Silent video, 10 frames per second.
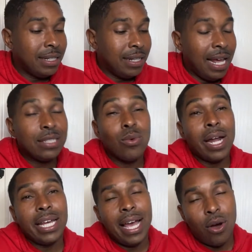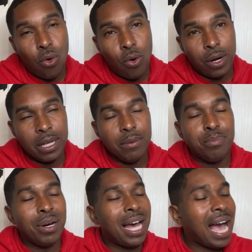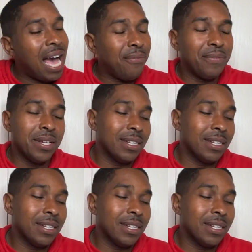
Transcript: That's why they at Oregon. But I feel